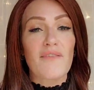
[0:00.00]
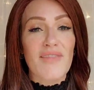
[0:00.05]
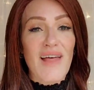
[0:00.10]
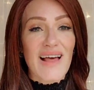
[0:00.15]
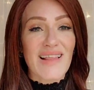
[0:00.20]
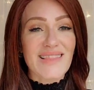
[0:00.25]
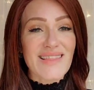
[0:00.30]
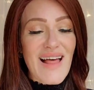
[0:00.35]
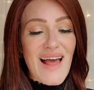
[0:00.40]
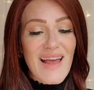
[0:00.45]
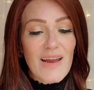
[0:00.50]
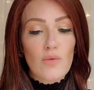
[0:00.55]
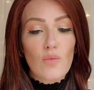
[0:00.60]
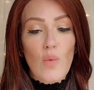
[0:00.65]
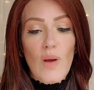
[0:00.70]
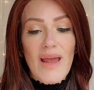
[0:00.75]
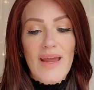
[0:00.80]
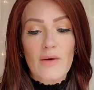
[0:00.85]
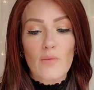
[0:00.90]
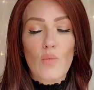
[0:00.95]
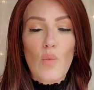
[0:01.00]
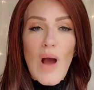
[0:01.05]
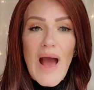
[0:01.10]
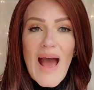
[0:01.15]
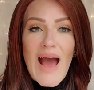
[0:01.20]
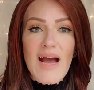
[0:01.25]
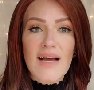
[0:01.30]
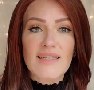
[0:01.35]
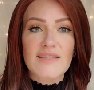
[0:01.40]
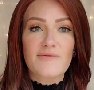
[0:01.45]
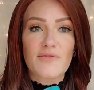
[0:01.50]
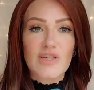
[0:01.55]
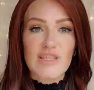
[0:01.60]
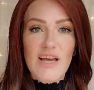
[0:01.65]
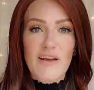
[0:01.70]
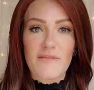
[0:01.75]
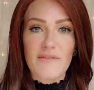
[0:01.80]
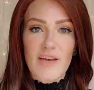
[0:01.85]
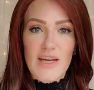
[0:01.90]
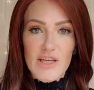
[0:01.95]
have that lightweight wax for
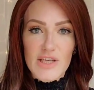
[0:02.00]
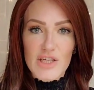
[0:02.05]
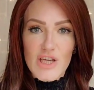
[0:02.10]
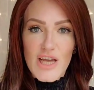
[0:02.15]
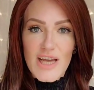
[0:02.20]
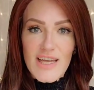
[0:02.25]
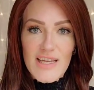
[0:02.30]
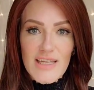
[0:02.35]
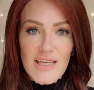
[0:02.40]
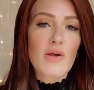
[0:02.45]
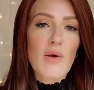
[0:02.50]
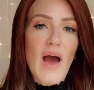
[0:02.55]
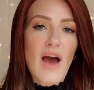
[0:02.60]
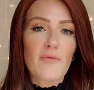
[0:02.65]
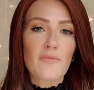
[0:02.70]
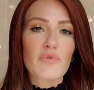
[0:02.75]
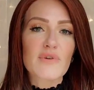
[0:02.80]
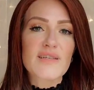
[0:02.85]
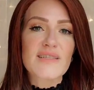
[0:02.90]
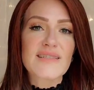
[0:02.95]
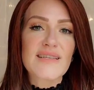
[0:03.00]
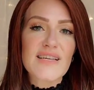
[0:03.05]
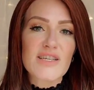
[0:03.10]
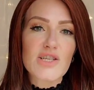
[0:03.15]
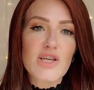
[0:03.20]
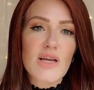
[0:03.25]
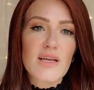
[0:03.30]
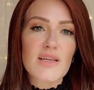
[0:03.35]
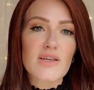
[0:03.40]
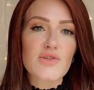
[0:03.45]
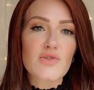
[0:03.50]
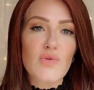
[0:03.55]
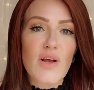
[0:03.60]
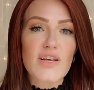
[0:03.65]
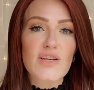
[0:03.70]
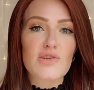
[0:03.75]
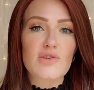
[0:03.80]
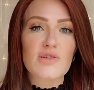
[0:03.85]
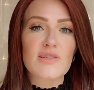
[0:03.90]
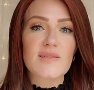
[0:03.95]
definition, have precision
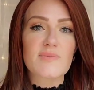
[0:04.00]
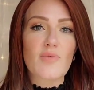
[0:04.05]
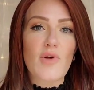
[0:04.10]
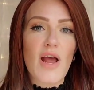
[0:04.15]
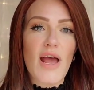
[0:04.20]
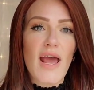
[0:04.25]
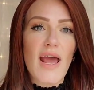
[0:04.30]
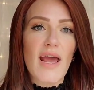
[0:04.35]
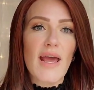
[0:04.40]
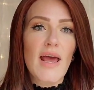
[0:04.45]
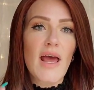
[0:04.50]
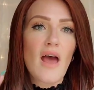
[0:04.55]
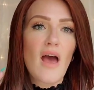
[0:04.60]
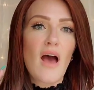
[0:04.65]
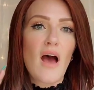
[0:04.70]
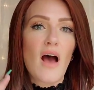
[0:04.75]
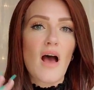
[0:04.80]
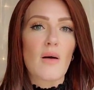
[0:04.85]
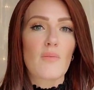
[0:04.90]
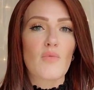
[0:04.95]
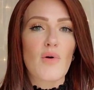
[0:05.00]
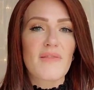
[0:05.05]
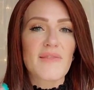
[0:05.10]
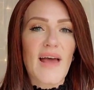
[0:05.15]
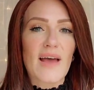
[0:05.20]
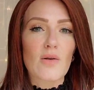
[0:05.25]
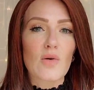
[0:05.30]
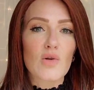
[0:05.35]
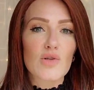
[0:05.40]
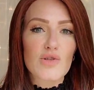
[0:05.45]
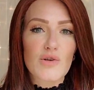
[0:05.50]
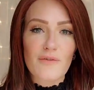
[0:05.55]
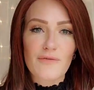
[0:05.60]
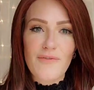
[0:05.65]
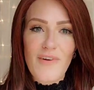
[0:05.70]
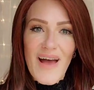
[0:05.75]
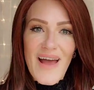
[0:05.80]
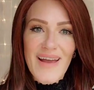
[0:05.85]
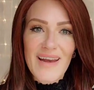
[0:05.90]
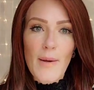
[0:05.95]
directional spray um, with that ultra
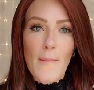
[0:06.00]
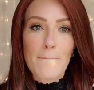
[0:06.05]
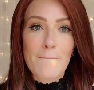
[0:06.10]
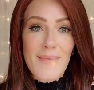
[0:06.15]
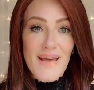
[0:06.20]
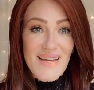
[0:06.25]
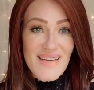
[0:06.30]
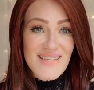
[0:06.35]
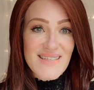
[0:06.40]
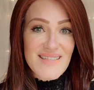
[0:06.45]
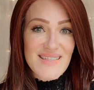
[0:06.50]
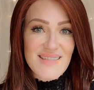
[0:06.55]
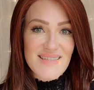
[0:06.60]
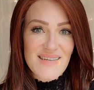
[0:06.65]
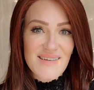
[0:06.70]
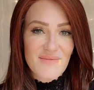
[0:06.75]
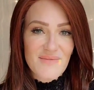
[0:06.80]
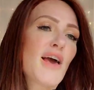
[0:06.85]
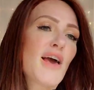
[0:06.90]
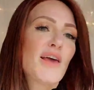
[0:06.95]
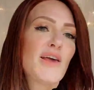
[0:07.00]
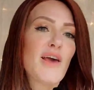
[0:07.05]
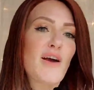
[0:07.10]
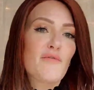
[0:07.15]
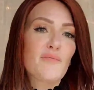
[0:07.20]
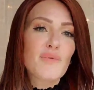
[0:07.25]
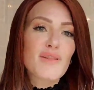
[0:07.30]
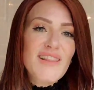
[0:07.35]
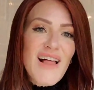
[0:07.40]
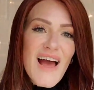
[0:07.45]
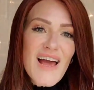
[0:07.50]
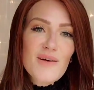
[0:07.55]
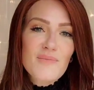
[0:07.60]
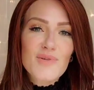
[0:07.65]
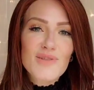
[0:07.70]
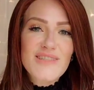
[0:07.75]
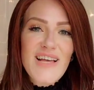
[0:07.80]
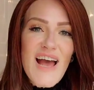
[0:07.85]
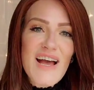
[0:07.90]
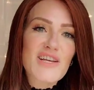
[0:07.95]
fine mist. You have
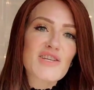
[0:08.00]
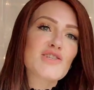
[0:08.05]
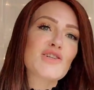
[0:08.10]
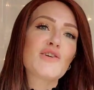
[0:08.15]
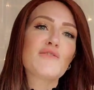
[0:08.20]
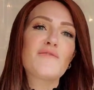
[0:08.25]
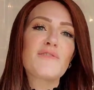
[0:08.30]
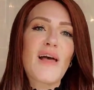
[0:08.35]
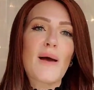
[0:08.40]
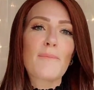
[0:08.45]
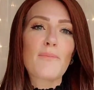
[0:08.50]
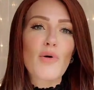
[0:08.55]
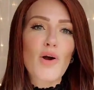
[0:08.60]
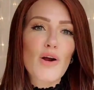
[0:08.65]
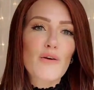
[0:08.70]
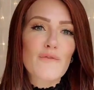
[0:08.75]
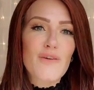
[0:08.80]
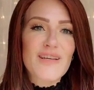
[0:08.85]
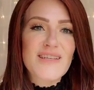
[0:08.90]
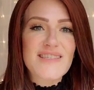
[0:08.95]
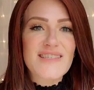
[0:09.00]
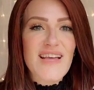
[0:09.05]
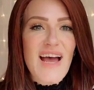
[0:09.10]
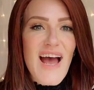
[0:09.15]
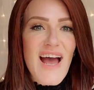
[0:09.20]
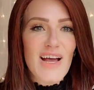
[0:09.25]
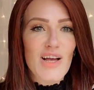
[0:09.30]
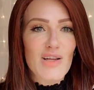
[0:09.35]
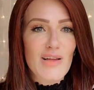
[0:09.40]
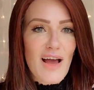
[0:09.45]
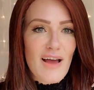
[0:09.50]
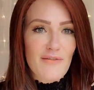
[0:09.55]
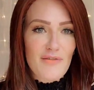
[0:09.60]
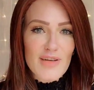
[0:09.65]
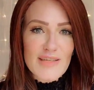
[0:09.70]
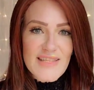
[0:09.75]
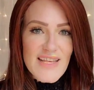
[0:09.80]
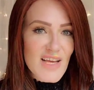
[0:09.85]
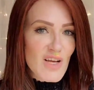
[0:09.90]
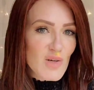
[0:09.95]
pliable texture for that perfect style every
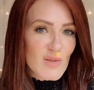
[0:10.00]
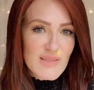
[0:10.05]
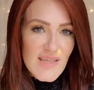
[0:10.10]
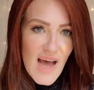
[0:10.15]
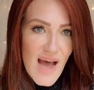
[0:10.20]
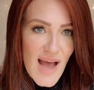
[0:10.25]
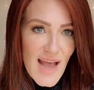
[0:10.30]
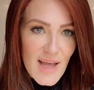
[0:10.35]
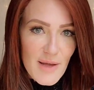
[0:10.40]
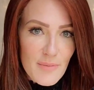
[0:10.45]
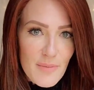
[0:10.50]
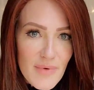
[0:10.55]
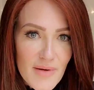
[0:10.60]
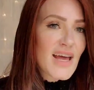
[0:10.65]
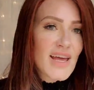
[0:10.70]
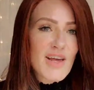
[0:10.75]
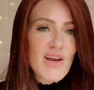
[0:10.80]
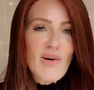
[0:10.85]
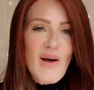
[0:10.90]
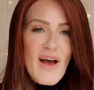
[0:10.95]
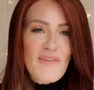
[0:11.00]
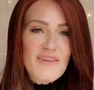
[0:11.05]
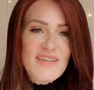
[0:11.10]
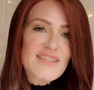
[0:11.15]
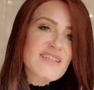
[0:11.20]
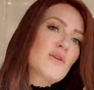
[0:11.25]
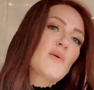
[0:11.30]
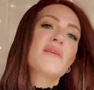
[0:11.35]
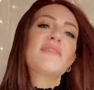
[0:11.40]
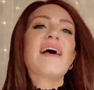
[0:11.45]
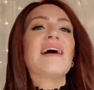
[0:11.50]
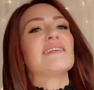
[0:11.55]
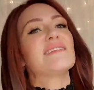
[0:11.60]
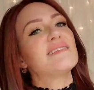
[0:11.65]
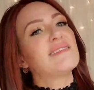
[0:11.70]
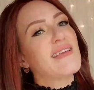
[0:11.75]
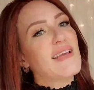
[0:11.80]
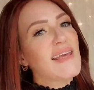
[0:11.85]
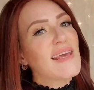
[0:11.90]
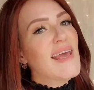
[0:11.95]
single time. You don't have to deal with that
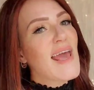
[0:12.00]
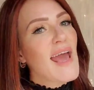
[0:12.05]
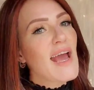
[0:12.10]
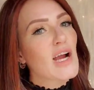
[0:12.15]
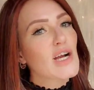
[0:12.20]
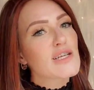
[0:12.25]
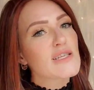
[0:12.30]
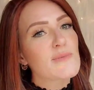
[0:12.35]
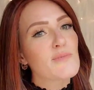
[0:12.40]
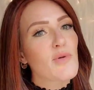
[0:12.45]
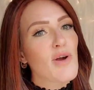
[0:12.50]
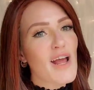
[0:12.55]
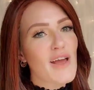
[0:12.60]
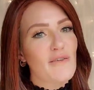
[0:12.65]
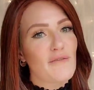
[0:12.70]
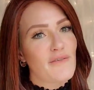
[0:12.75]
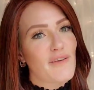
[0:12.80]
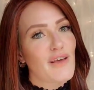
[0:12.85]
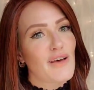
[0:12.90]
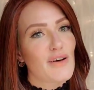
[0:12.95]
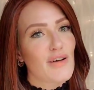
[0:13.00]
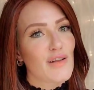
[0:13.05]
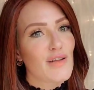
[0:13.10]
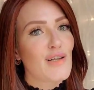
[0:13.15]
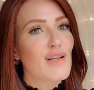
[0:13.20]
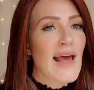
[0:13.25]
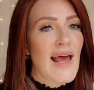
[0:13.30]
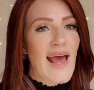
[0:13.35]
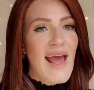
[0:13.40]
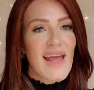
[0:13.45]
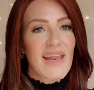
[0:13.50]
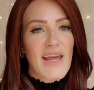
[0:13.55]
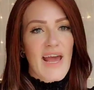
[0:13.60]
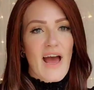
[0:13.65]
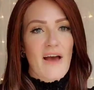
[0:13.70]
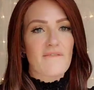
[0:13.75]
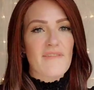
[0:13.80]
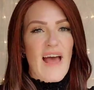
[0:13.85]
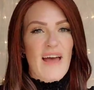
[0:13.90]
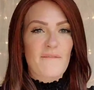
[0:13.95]
sticky hairspray feel, and you
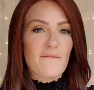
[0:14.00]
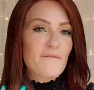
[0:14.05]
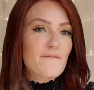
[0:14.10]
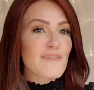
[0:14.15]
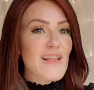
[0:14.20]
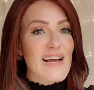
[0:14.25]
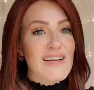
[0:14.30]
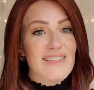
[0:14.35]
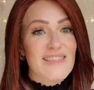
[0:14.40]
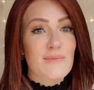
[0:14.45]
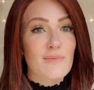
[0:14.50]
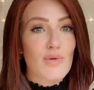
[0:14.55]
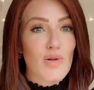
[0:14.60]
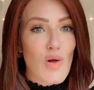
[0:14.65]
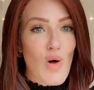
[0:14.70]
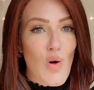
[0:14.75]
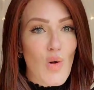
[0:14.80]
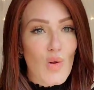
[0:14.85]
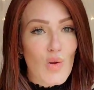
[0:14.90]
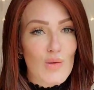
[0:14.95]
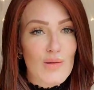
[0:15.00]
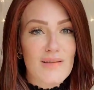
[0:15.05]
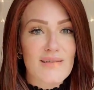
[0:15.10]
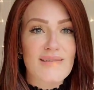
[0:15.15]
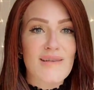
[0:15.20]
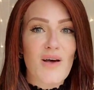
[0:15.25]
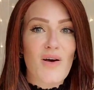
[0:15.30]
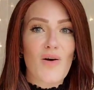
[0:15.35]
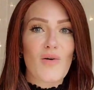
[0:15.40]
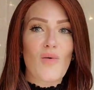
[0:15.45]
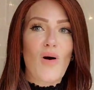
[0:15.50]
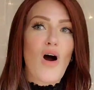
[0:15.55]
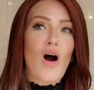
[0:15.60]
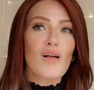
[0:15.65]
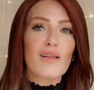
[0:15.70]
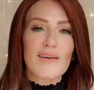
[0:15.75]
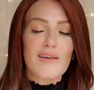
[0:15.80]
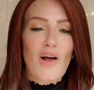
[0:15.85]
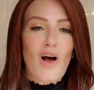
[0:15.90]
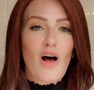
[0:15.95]
have that flexible hold. So
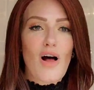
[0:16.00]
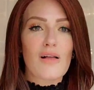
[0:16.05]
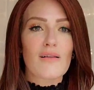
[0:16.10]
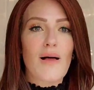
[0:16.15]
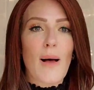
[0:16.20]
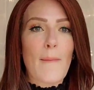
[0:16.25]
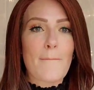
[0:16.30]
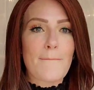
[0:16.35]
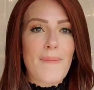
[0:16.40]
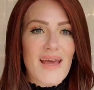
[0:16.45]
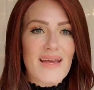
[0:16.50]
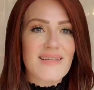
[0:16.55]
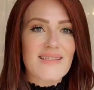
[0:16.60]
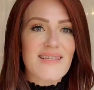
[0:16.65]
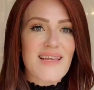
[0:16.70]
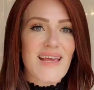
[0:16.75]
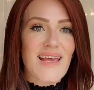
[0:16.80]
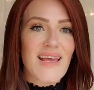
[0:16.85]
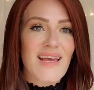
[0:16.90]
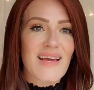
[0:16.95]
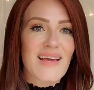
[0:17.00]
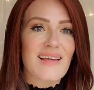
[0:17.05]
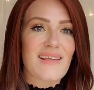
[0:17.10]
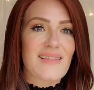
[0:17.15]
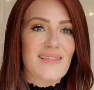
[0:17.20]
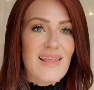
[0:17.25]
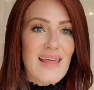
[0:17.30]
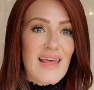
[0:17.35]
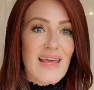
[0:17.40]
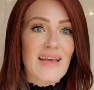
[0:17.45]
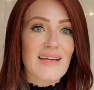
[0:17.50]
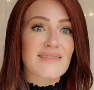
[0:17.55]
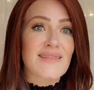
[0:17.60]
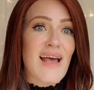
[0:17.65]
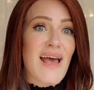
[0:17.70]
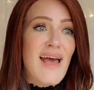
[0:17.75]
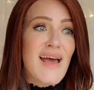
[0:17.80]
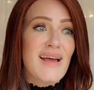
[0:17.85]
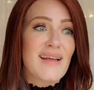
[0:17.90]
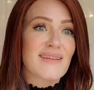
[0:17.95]
all in all, amazing things,
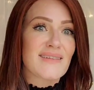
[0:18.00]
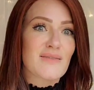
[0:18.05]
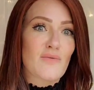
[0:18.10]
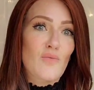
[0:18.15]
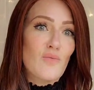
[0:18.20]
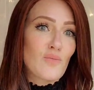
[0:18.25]
and